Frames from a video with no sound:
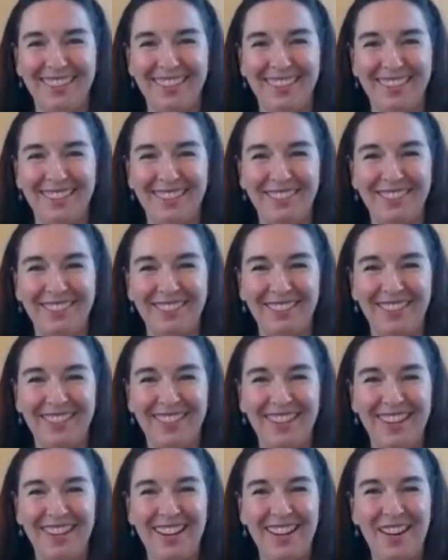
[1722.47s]
So
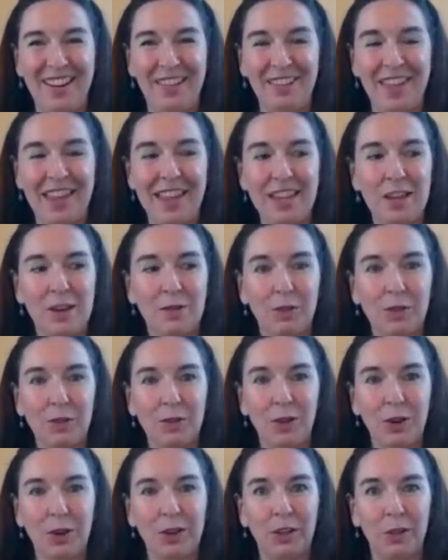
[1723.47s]
thank you for
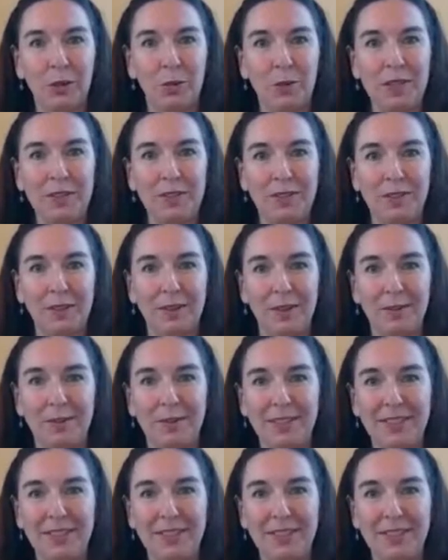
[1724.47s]
sharing your wisdom.